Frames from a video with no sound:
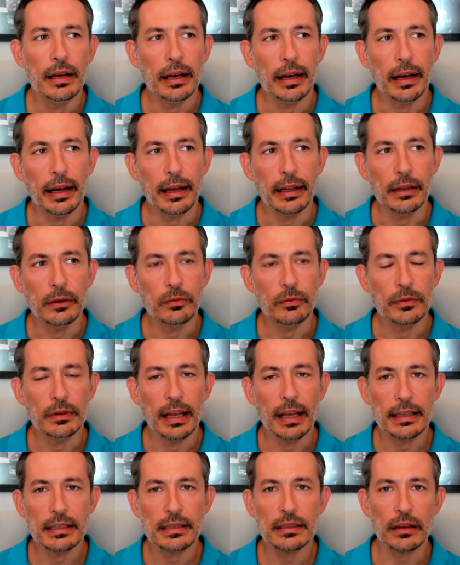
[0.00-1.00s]
And
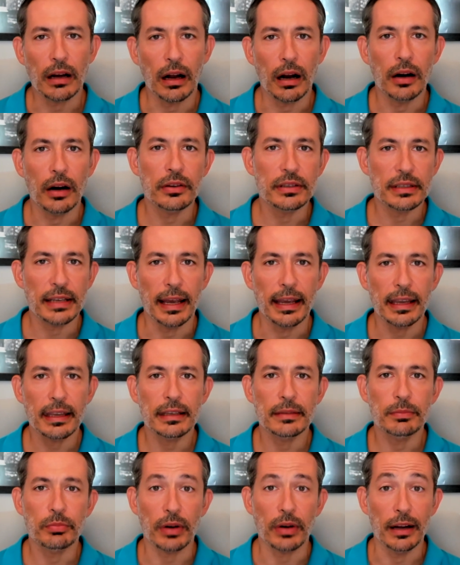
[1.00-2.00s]
that's our
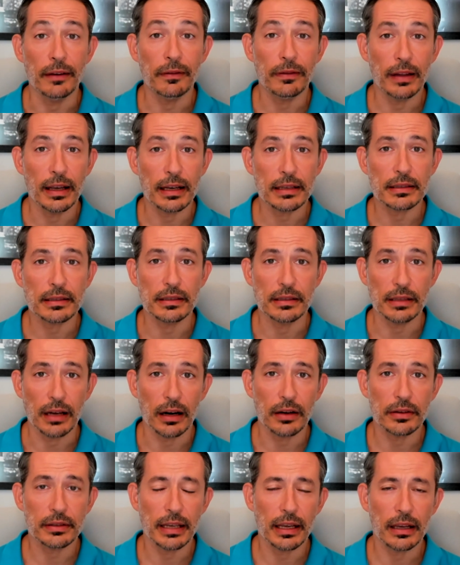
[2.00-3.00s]
take. PrimeFlex is
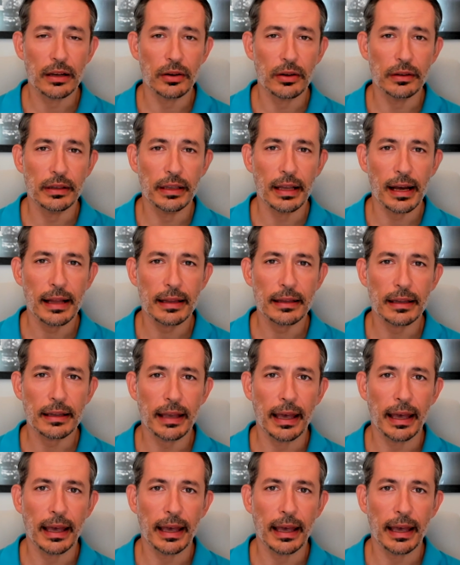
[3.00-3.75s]
our take on that.